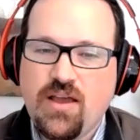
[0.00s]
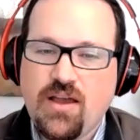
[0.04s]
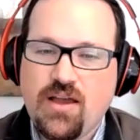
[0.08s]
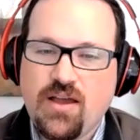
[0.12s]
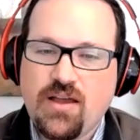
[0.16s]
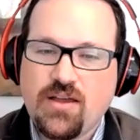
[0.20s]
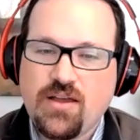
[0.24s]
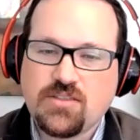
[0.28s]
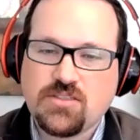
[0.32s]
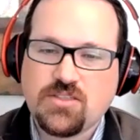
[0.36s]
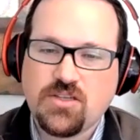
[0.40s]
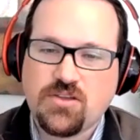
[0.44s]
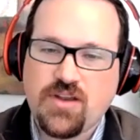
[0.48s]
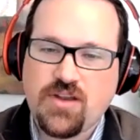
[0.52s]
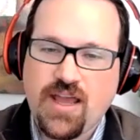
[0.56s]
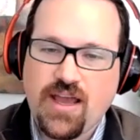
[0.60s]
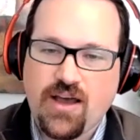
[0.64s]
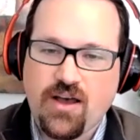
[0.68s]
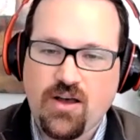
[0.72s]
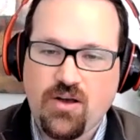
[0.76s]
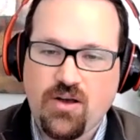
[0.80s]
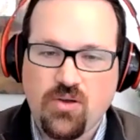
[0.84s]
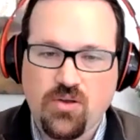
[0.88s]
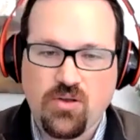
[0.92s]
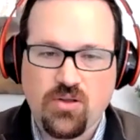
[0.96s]
So
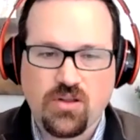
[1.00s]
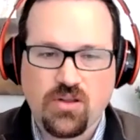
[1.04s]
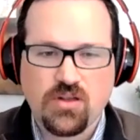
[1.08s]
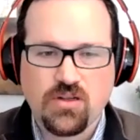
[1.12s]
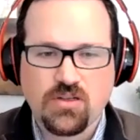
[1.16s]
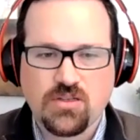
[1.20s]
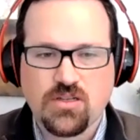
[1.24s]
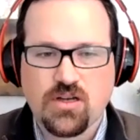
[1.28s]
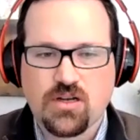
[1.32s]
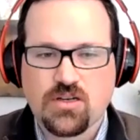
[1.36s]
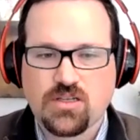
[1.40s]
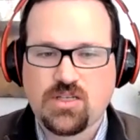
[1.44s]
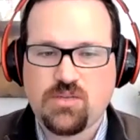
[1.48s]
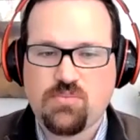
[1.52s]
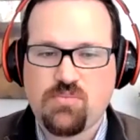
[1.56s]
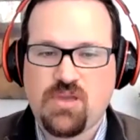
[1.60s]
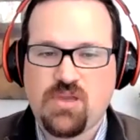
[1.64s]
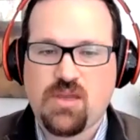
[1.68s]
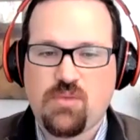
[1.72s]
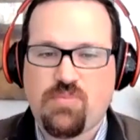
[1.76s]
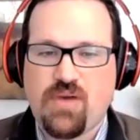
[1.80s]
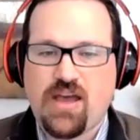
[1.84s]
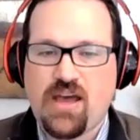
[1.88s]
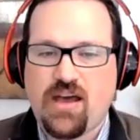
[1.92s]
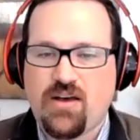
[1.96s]
now talk to
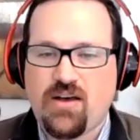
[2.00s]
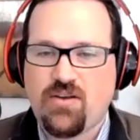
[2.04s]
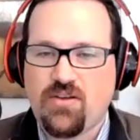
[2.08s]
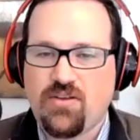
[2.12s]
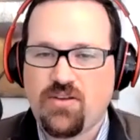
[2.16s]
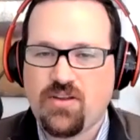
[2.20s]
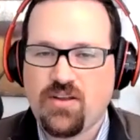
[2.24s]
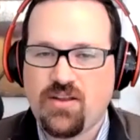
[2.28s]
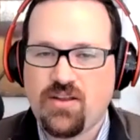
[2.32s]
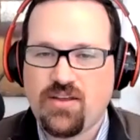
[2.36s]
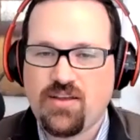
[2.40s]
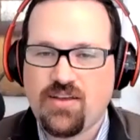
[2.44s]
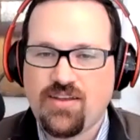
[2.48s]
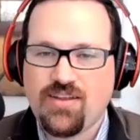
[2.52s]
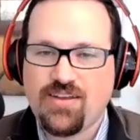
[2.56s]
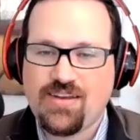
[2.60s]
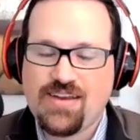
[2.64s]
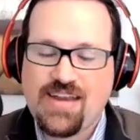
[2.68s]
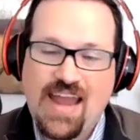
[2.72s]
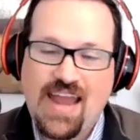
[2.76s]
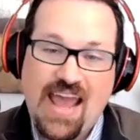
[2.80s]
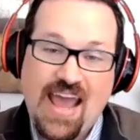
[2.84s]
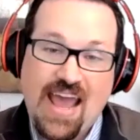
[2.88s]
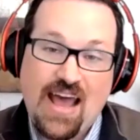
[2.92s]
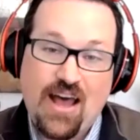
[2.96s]
me about
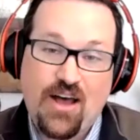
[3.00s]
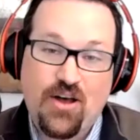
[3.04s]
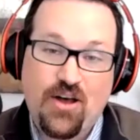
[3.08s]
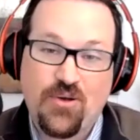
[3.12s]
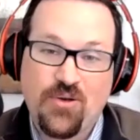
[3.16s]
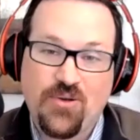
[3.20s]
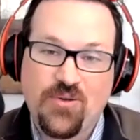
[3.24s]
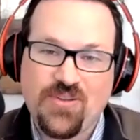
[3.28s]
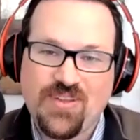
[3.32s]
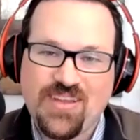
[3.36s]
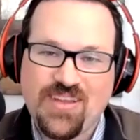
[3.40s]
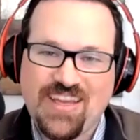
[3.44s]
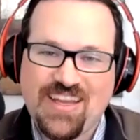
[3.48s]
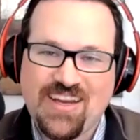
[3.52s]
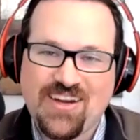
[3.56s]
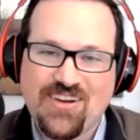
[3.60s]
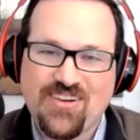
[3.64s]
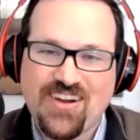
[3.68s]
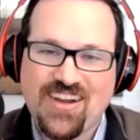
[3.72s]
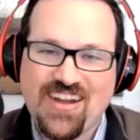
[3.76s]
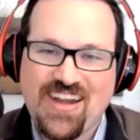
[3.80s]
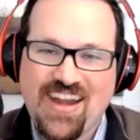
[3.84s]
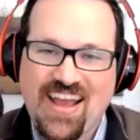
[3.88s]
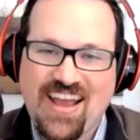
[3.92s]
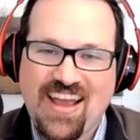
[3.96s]
now,
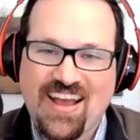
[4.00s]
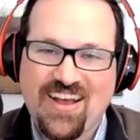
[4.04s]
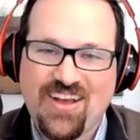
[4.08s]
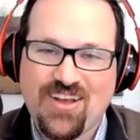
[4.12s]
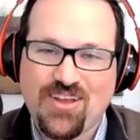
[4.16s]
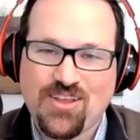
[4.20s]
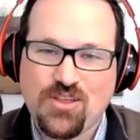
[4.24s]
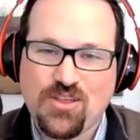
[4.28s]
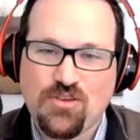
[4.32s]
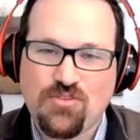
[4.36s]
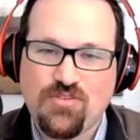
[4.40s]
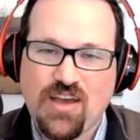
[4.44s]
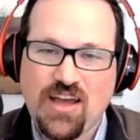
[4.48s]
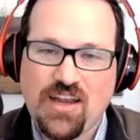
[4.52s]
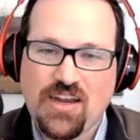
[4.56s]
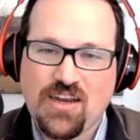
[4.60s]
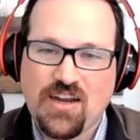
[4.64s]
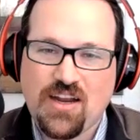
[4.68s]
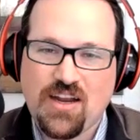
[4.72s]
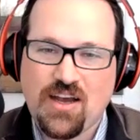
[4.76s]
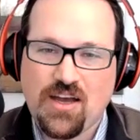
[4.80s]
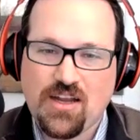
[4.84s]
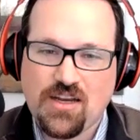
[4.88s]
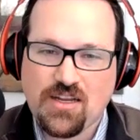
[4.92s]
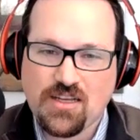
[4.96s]
here and now. You've had
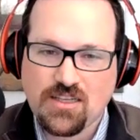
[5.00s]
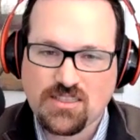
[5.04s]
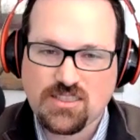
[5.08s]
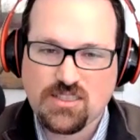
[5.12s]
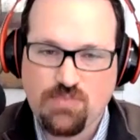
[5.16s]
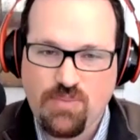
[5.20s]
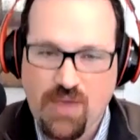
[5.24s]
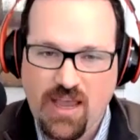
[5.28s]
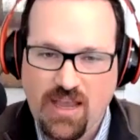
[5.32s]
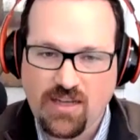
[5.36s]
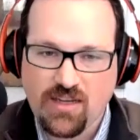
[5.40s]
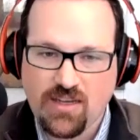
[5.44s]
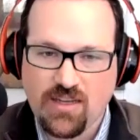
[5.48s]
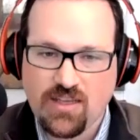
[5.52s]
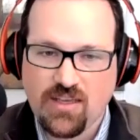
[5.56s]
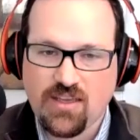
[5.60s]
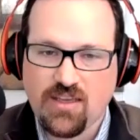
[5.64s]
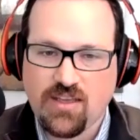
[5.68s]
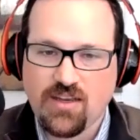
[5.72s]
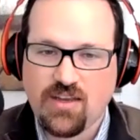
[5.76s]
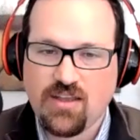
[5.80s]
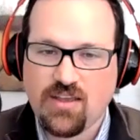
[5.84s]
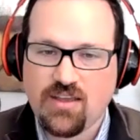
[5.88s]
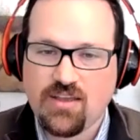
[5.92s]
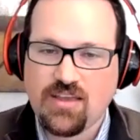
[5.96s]
an
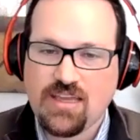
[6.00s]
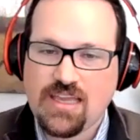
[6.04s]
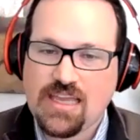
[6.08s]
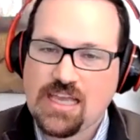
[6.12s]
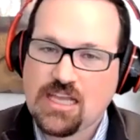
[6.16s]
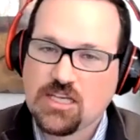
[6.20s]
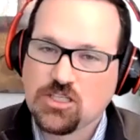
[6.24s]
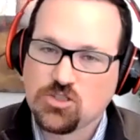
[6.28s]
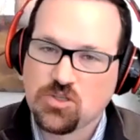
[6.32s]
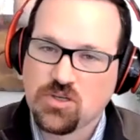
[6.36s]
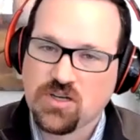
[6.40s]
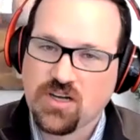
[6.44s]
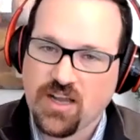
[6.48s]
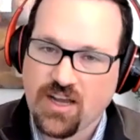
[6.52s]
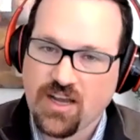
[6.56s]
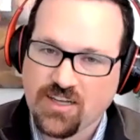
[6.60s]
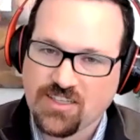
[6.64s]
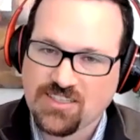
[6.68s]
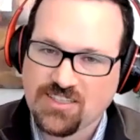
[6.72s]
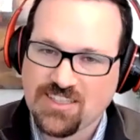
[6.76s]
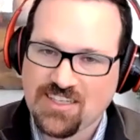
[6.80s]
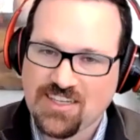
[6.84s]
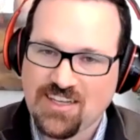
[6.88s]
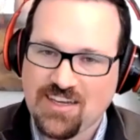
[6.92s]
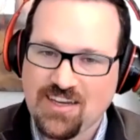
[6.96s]
unexpected
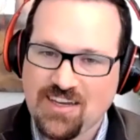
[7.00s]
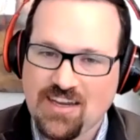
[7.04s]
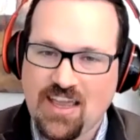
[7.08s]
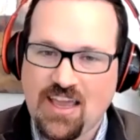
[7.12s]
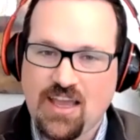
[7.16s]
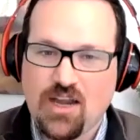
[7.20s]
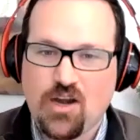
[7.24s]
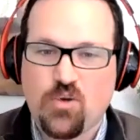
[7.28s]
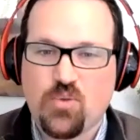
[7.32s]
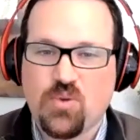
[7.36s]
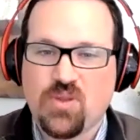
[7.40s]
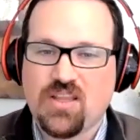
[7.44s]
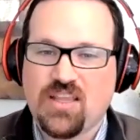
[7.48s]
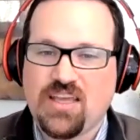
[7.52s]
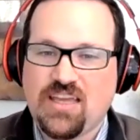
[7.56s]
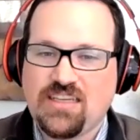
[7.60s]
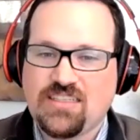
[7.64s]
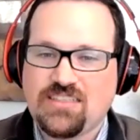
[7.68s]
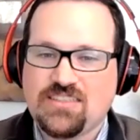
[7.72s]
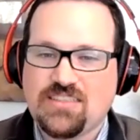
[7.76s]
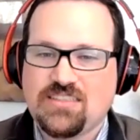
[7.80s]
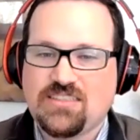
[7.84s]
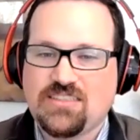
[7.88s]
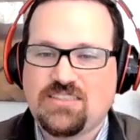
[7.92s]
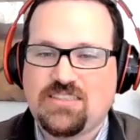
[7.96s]
introduction and a
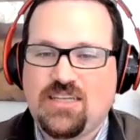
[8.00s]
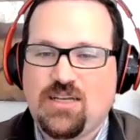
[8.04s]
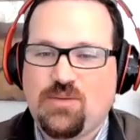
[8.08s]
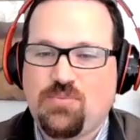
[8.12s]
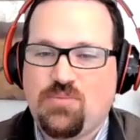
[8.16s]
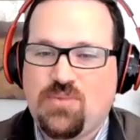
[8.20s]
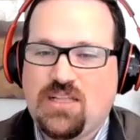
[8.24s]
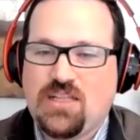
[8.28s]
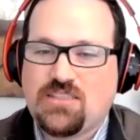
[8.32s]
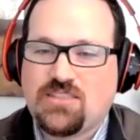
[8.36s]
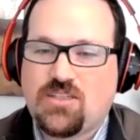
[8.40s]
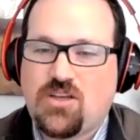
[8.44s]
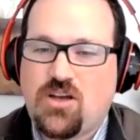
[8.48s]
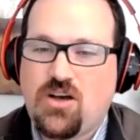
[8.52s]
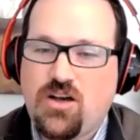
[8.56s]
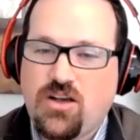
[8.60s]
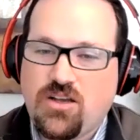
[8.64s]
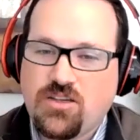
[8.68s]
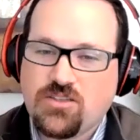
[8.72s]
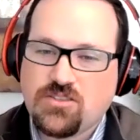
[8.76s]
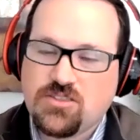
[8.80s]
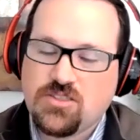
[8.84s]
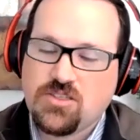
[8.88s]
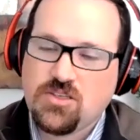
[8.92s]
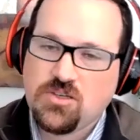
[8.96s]
relationship that's
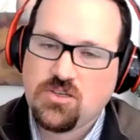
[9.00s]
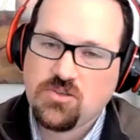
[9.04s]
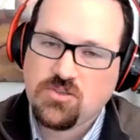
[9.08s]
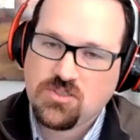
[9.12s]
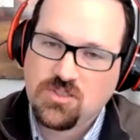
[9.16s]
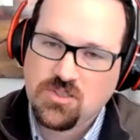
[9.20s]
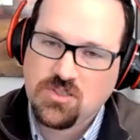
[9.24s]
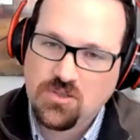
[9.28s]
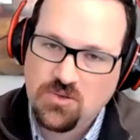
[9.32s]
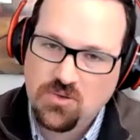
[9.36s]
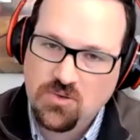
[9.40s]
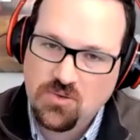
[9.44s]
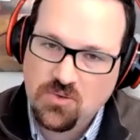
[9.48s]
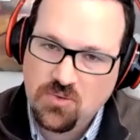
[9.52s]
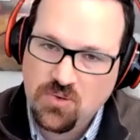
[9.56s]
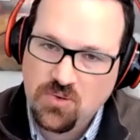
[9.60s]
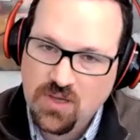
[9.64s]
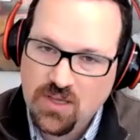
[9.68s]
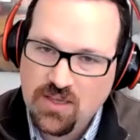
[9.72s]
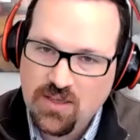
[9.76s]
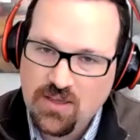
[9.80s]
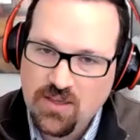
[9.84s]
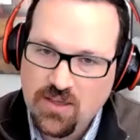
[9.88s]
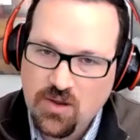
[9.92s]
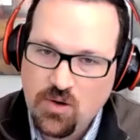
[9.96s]
caused you to
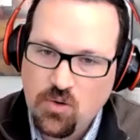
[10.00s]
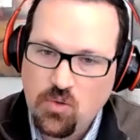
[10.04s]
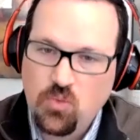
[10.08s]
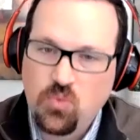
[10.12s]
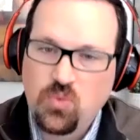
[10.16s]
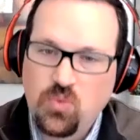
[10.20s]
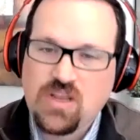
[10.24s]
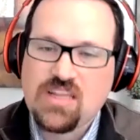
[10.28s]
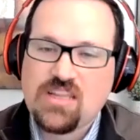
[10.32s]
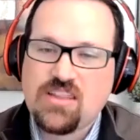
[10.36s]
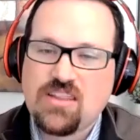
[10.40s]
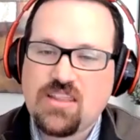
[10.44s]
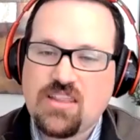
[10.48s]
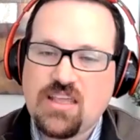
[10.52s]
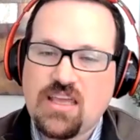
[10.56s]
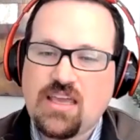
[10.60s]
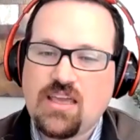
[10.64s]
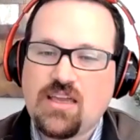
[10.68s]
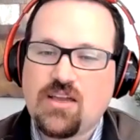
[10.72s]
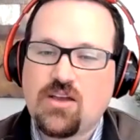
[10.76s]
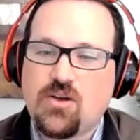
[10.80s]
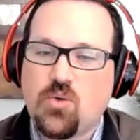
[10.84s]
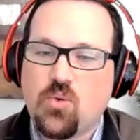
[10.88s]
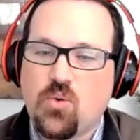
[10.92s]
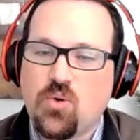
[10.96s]

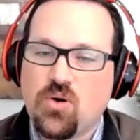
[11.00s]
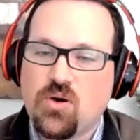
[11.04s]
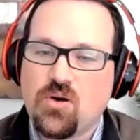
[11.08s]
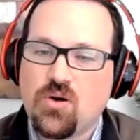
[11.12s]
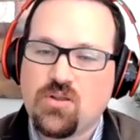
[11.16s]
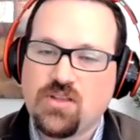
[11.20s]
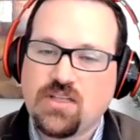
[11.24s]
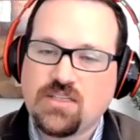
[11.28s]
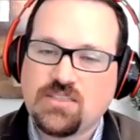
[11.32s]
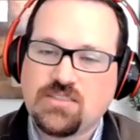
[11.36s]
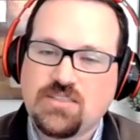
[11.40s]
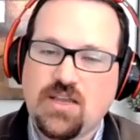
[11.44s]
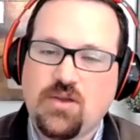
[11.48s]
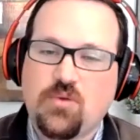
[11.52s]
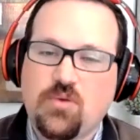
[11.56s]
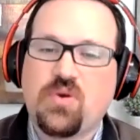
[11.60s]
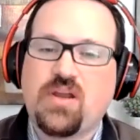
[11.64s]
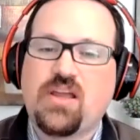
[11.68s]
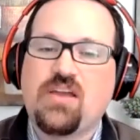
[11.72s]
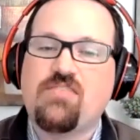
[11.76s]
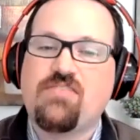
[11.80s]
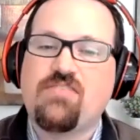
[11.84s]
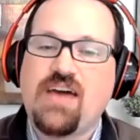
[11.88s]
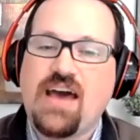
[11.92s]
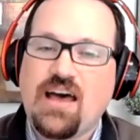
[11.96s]
rethink, or let's say
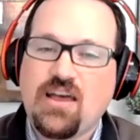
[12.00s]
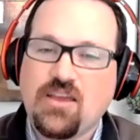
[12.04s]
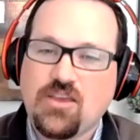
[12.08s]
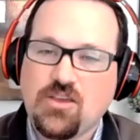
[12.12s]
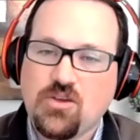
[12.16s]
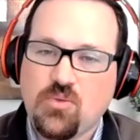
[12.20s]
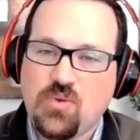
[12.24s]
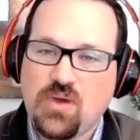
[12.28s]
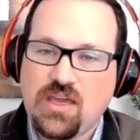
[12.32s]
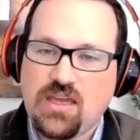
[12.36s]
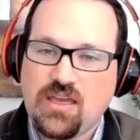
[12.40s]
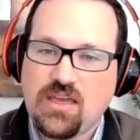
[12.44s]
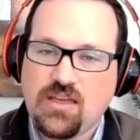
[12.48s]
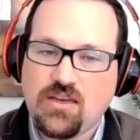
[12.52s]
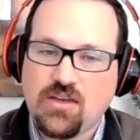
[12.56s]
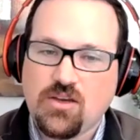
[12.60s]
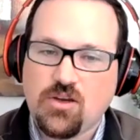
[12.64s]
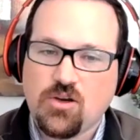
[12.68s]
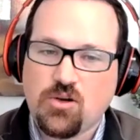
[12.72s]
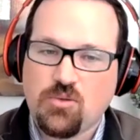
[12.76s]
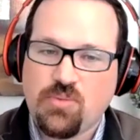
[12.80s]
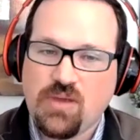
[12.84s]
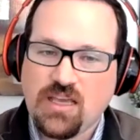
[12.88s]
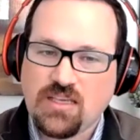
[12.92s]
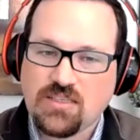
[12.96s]
reevaluate,
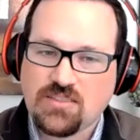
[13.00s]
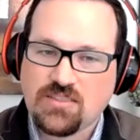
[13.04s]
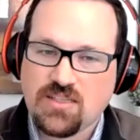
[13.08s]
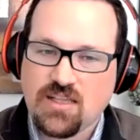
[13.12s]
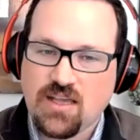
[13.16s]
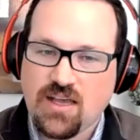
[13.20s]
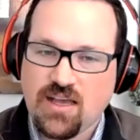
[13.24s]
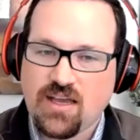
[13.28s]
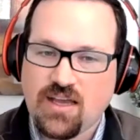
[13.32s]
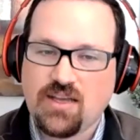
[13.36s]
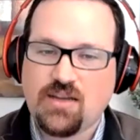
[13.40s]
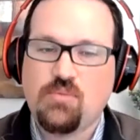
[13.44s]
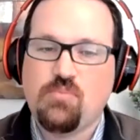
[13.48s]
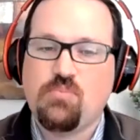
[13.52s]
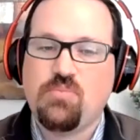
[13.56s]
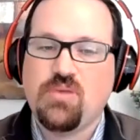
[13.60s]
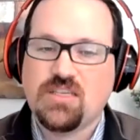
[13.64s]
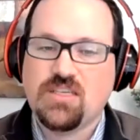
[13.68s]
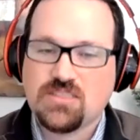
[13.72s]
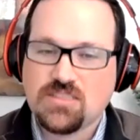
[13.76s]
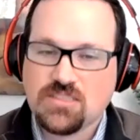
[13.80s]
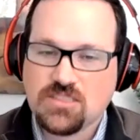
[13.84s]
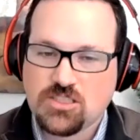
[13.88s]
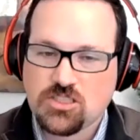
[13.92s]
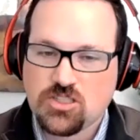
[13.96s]
your baseline
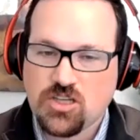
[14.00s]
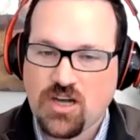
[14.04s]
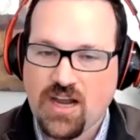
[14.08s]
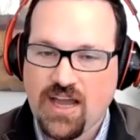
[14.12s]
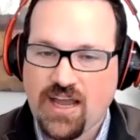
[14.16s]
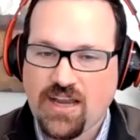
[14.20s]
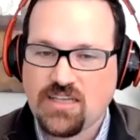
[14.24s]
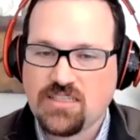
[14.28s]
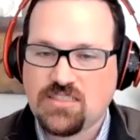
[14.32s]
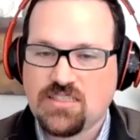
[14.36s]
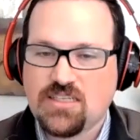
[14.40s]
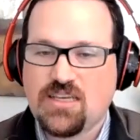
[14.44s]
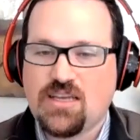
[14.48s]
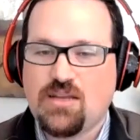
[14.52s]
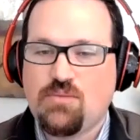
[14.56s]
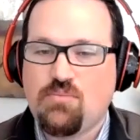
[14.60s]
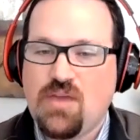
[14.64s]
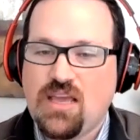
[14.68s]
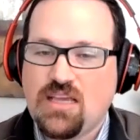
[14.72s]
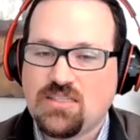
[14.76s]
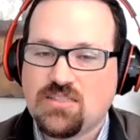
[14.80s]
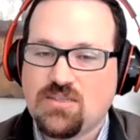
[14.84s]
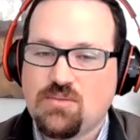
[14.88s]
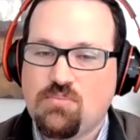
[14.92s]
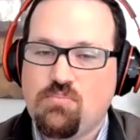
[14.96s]
business strategy and
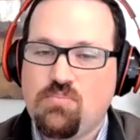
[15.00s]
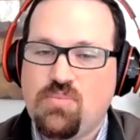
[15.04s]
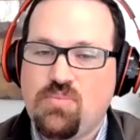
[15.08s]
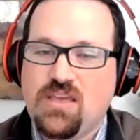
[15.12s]
make some